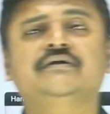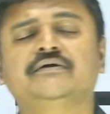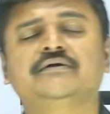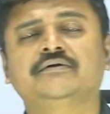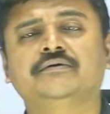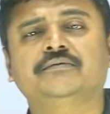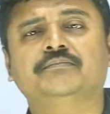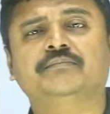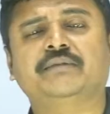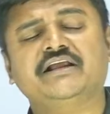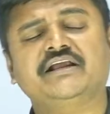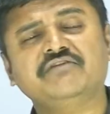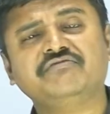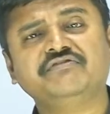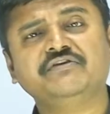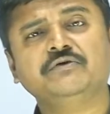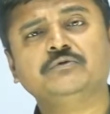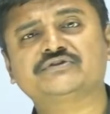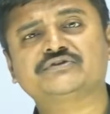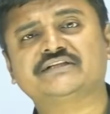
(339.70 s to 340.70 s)
But if
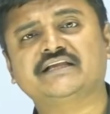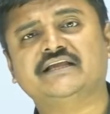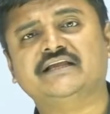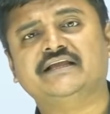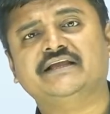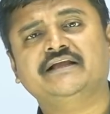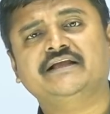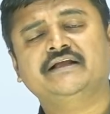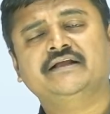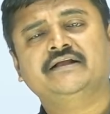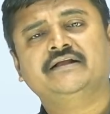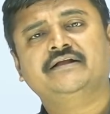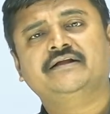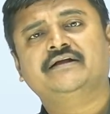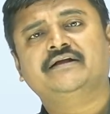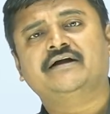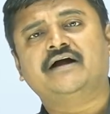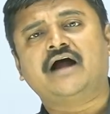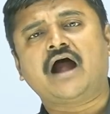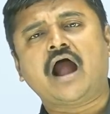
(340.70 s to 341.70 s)
you say
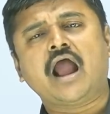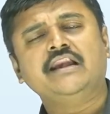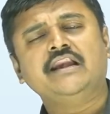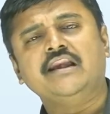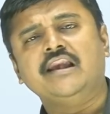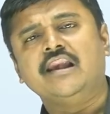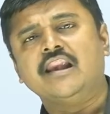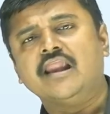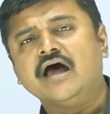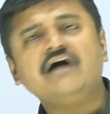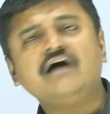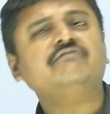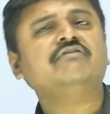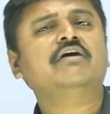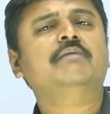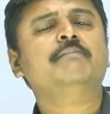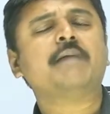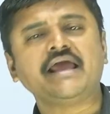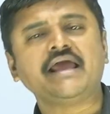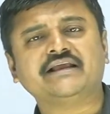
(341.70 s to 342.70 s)
I love
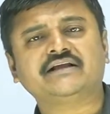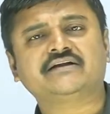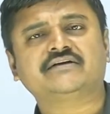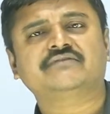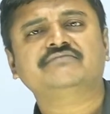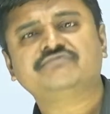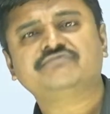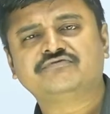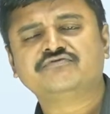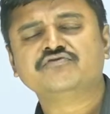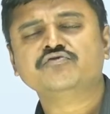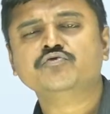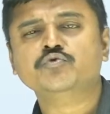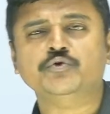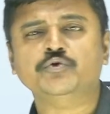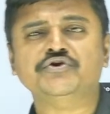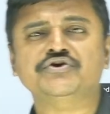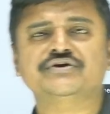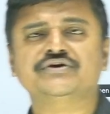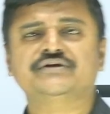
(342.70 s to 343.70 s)
American
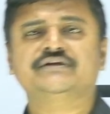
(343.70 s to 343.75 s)
food,